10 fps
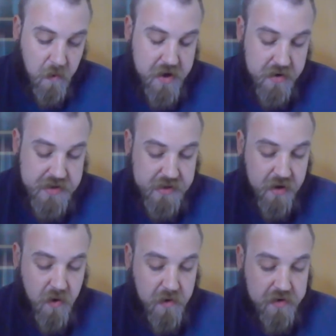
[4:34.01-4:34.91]
We are
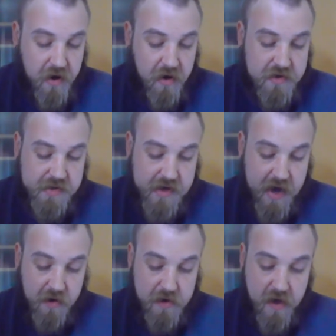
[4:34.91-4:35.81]
slow with all the
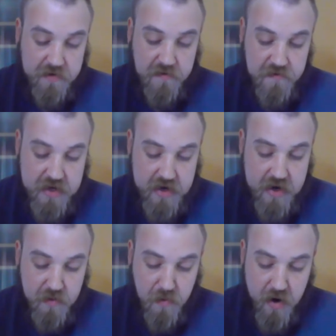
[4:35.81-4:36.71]
stock we have to
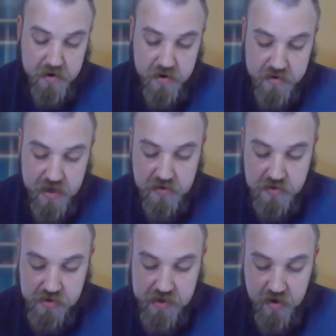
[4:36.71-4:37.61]
feed and water that
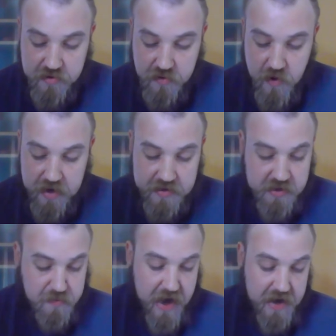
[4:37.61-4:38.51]
usually other
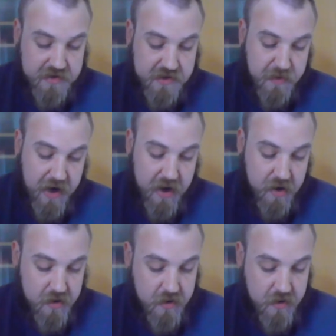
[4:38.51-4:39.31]
wagons pass us by.